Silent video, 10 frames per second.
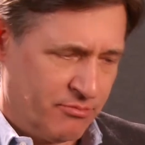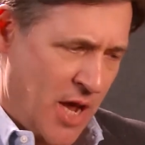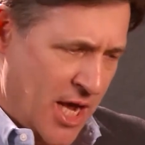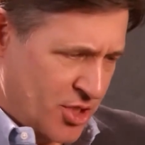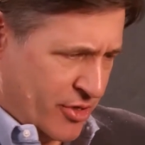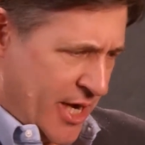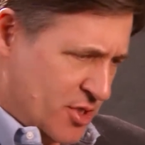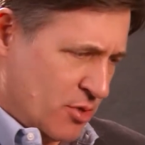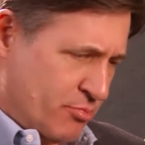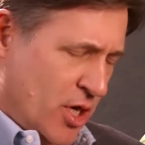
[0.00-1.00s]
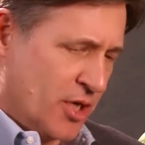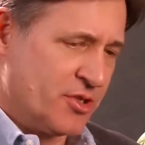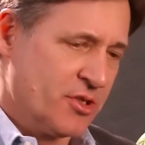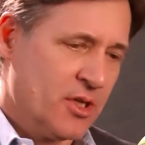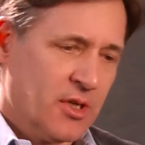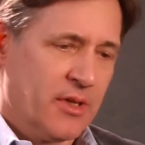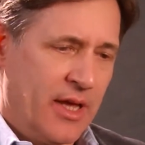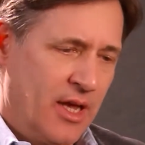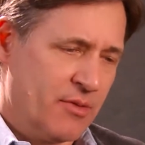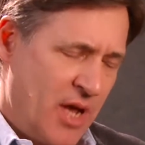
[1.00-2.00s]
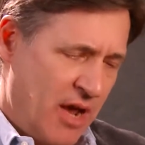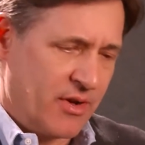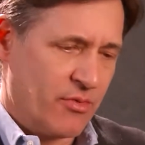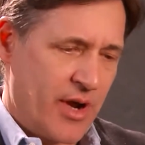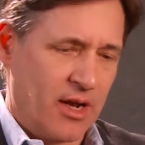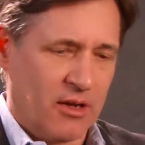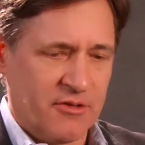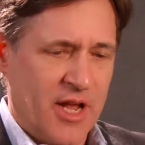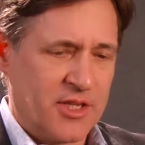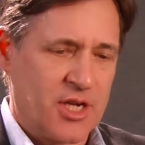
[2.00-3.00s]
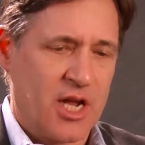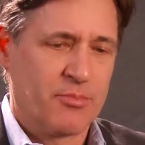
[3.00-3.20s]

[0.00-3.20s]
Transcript: mass transit bus and heavy rail, and that's kind